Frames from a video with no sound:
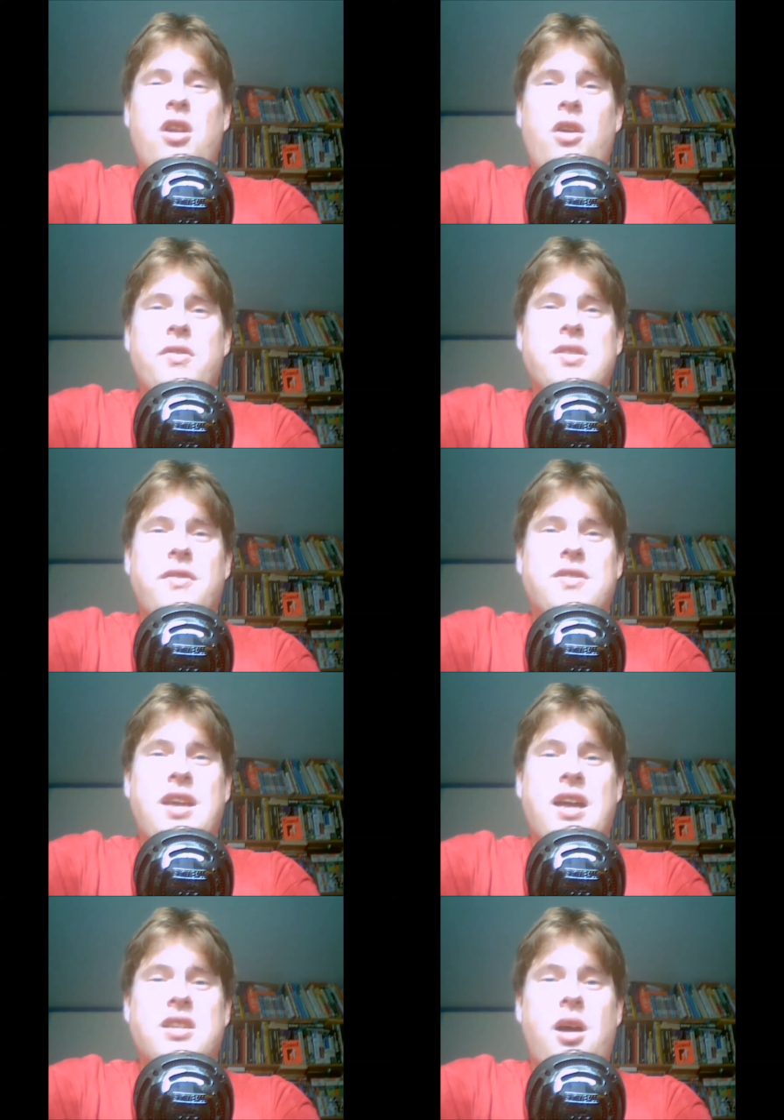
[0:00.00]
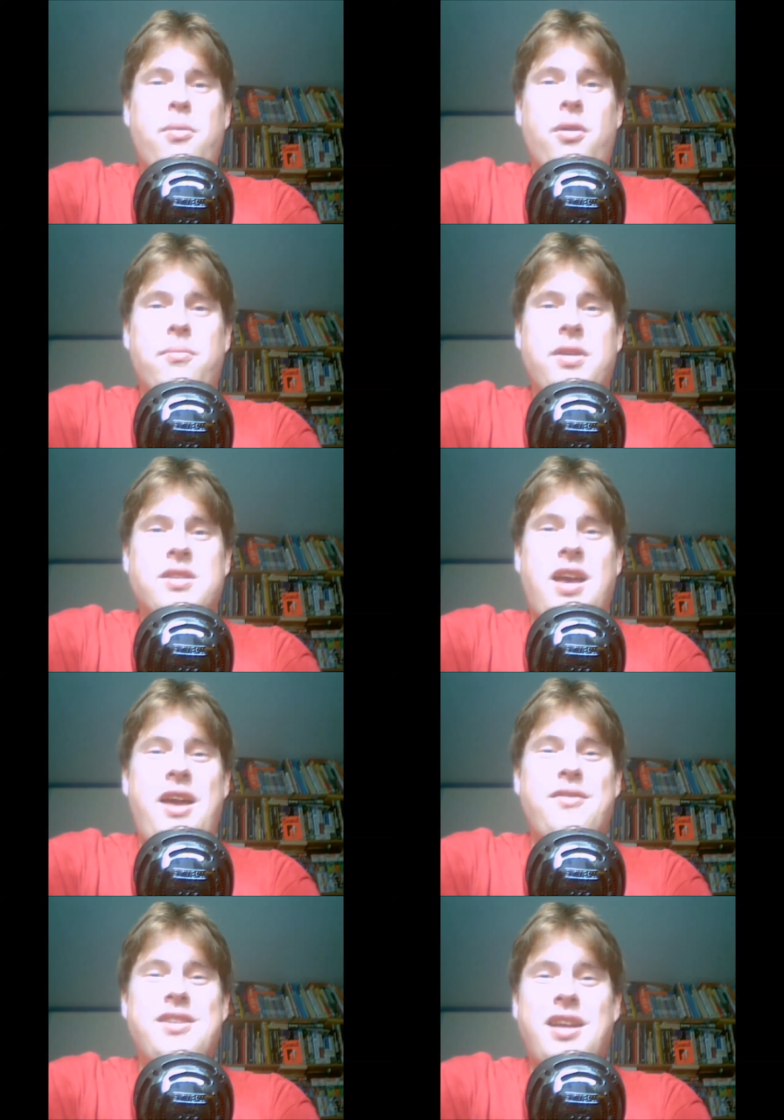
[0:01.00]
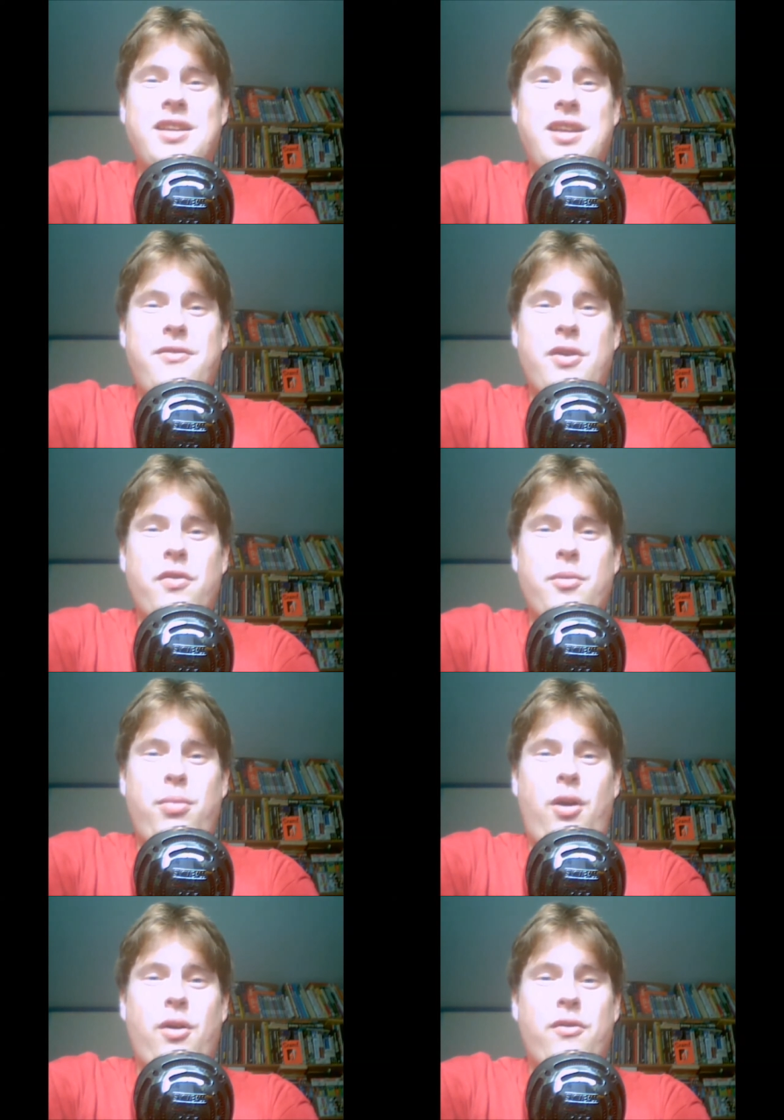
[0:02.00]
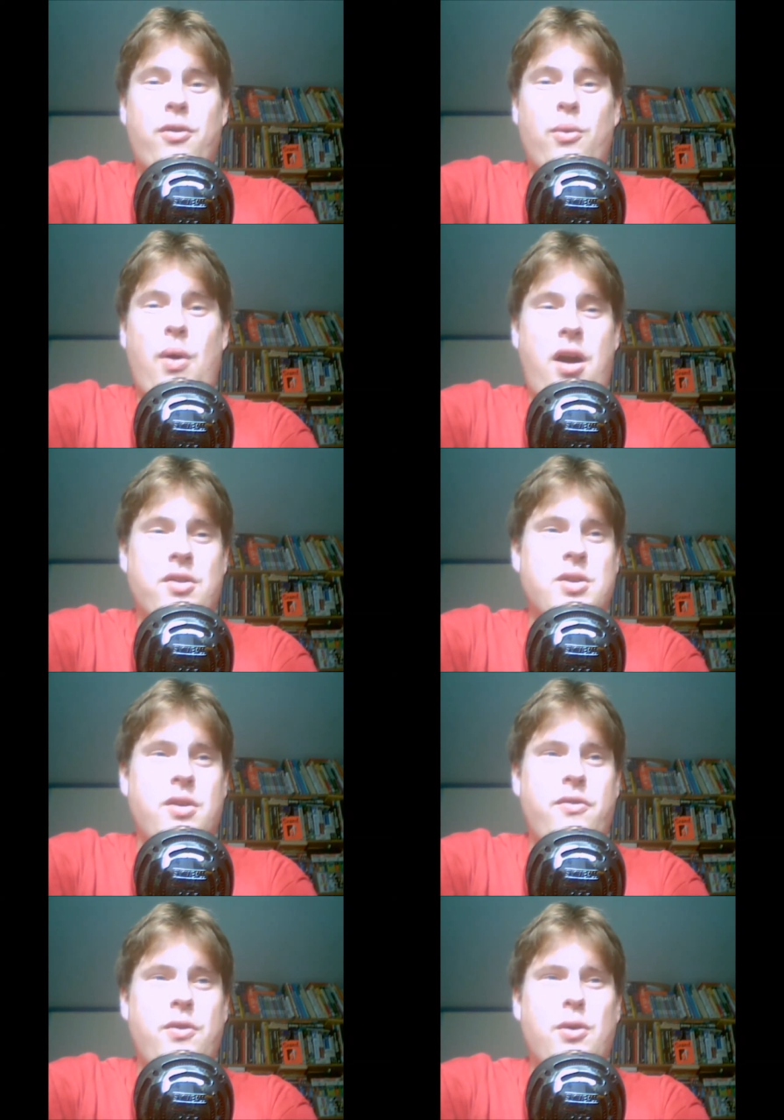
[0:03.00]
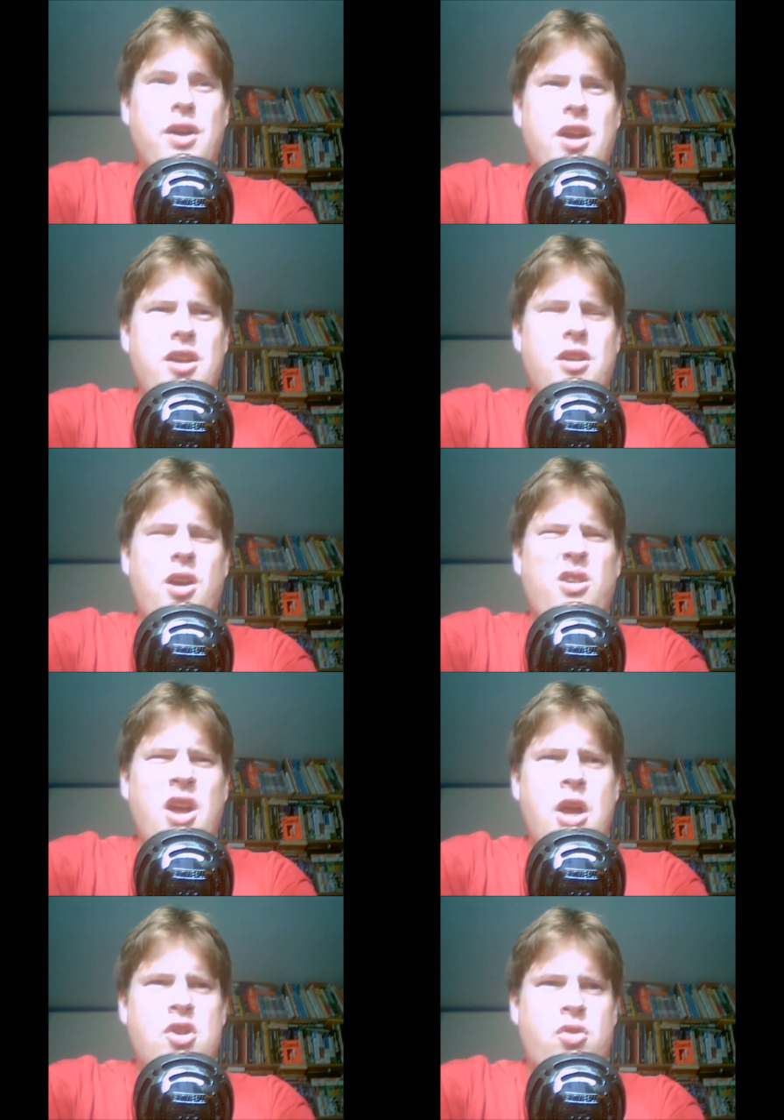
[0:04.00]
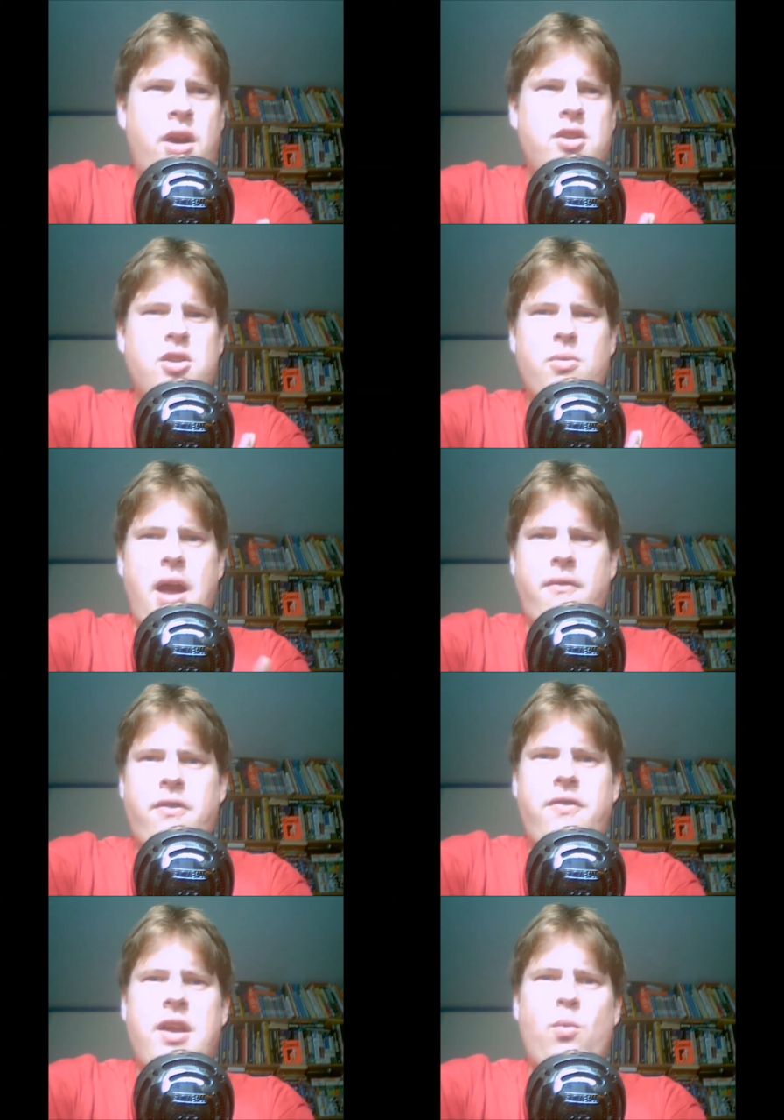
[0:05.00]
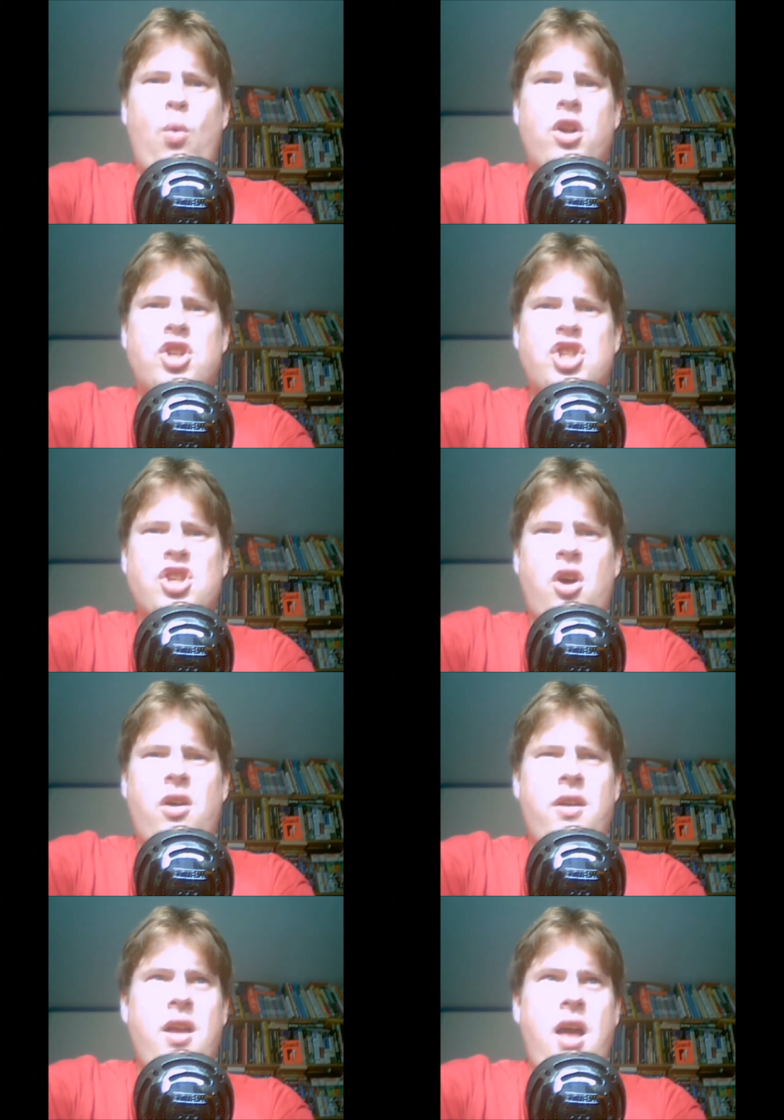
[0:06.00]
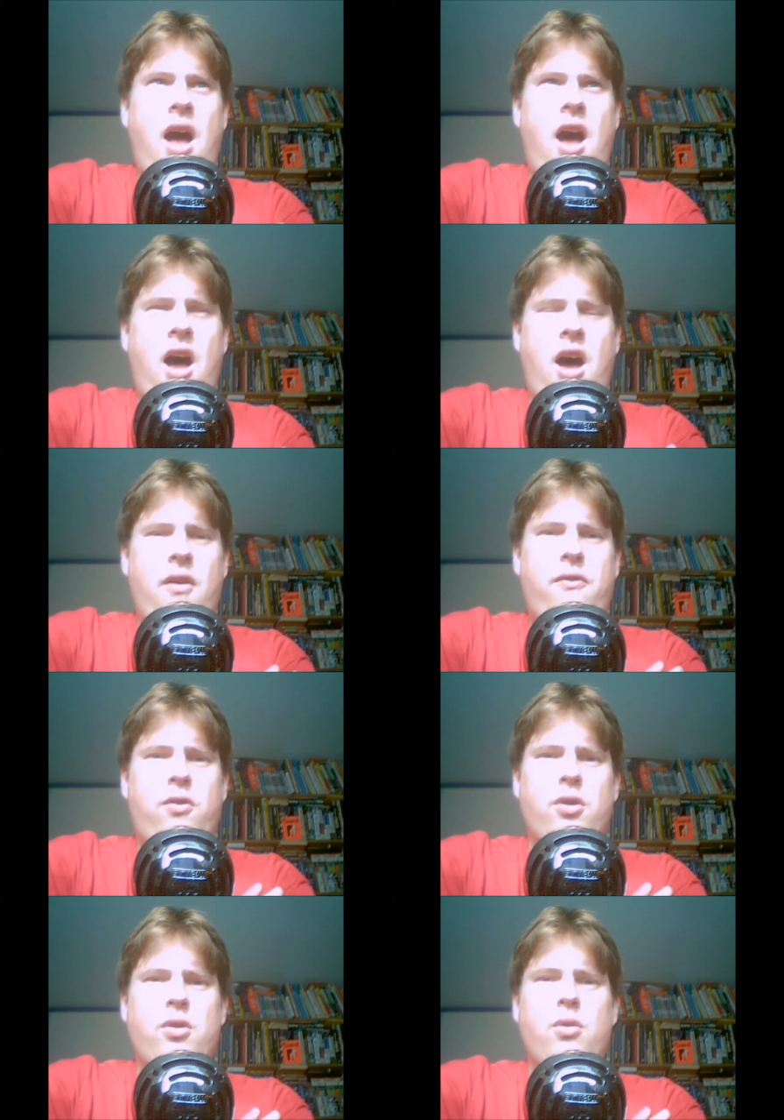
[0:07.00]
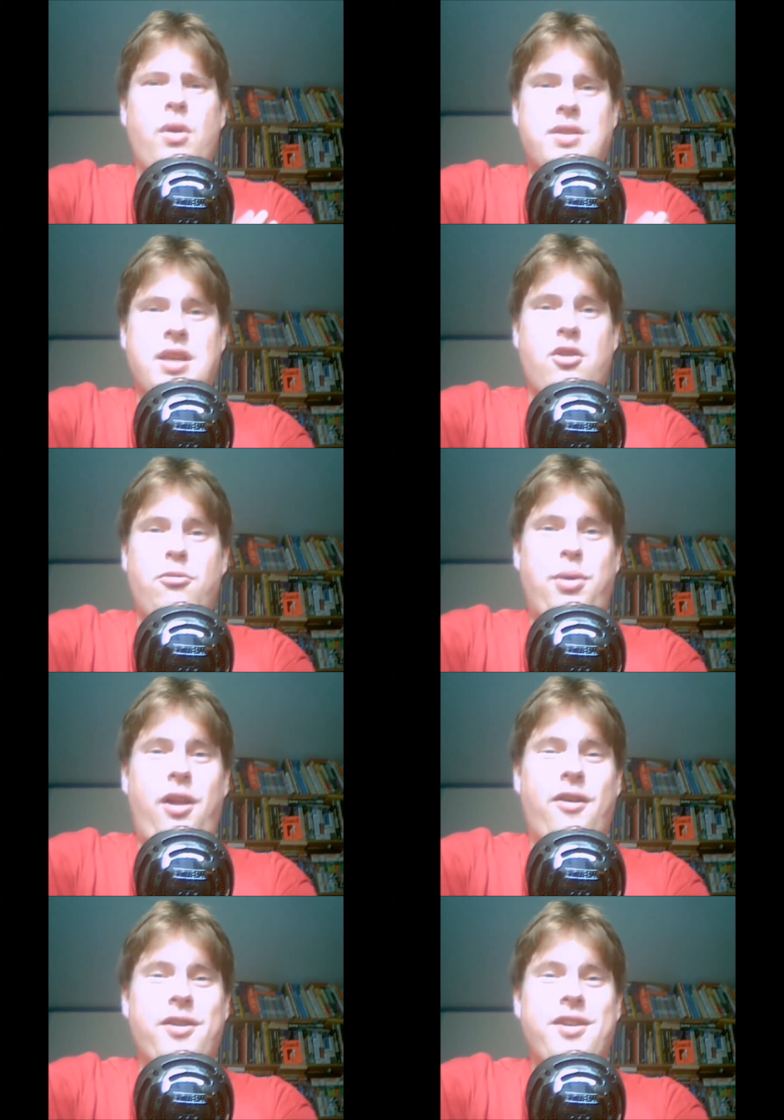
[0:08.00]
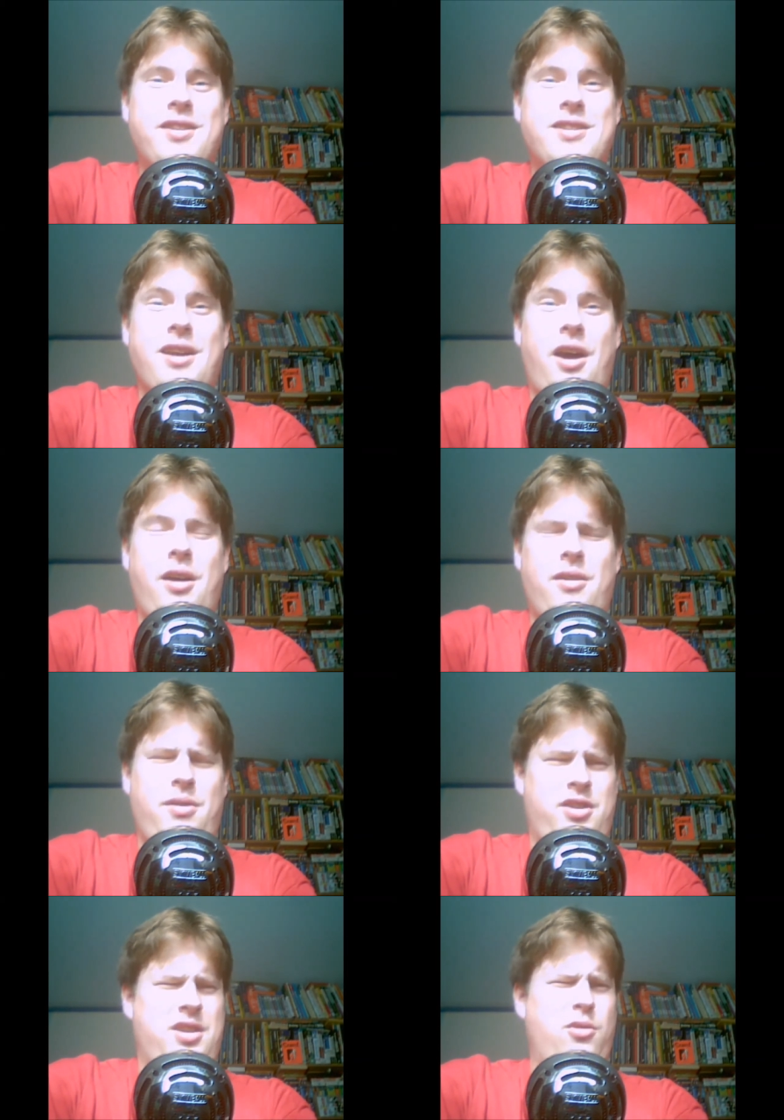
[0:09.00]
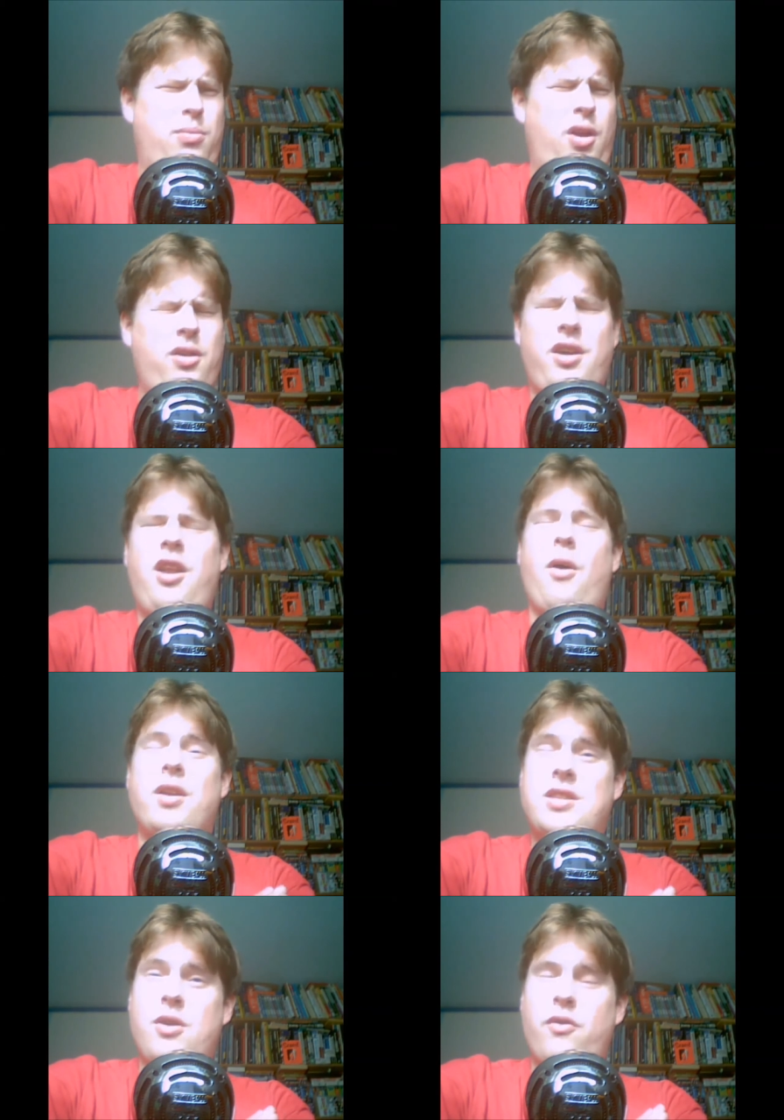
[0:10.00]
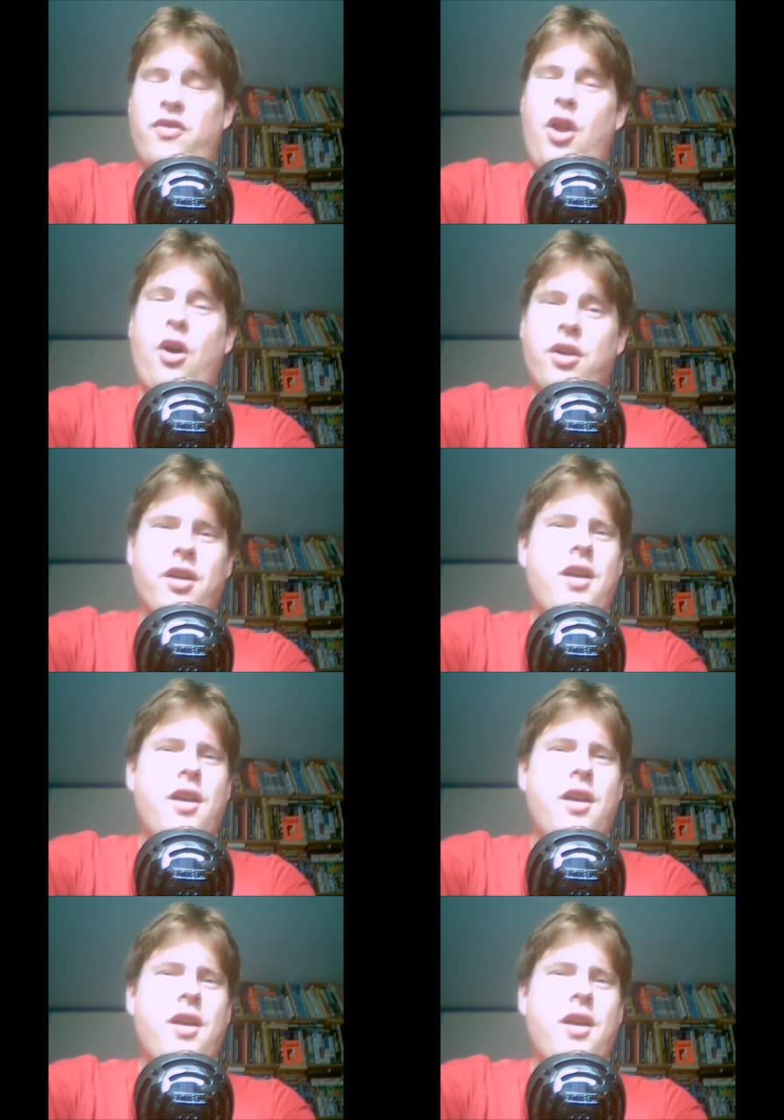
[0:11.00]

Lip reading: of stuff to catch up on because I haven't done anything on the blog for a while, so I thought, try and do everything in one shot through a single blog. So, a single blog? No, a single vlog.